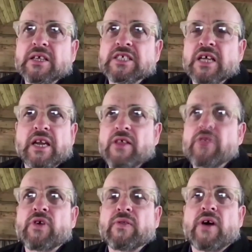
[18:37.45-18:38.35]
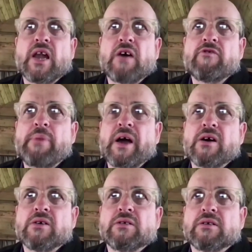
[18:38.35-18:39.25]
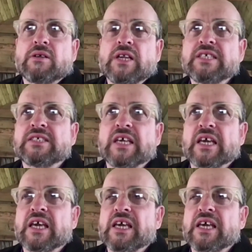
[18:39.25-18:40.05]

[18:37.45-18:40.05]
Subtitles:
this is another thing that I love about listening,